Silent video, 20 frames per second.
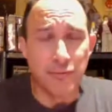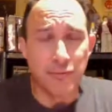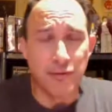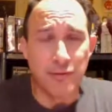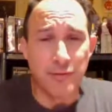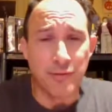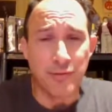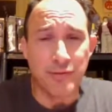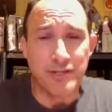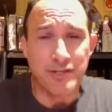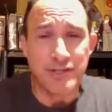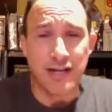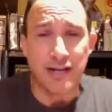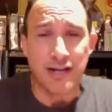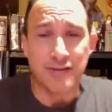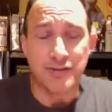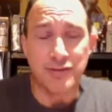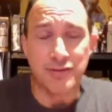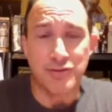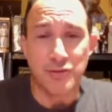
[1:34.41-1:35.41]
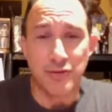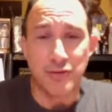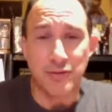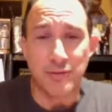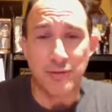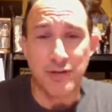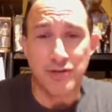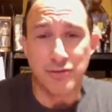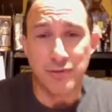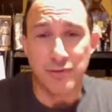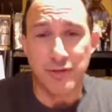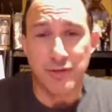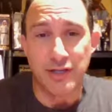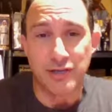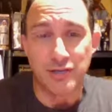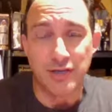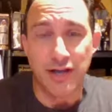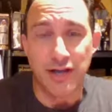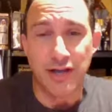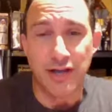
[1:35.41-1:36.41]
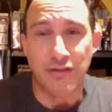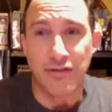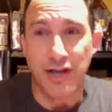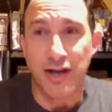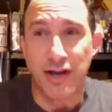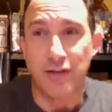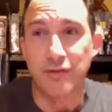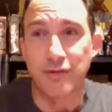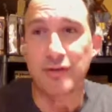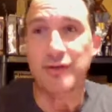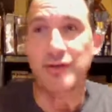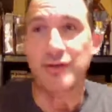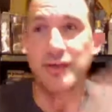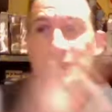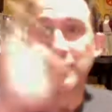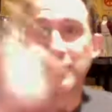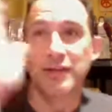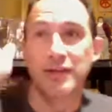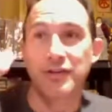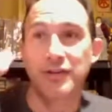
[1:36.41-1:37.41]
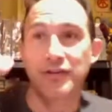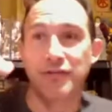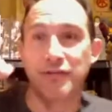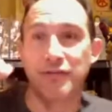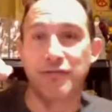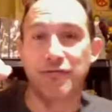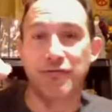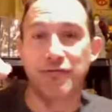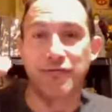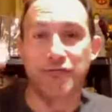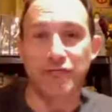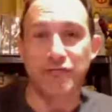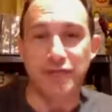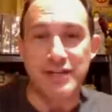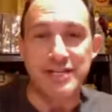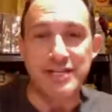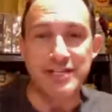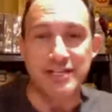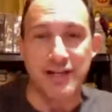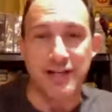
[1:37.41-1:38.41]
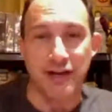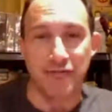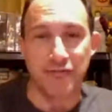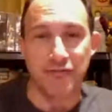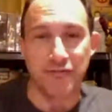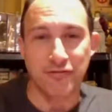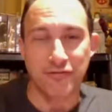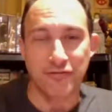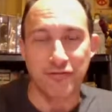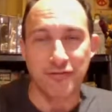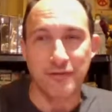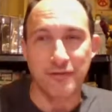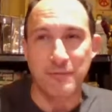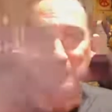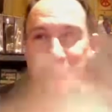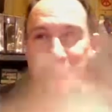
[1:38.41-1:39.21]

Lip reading: going to be reaching out to you so we can make sure we get you guys out some free stuff.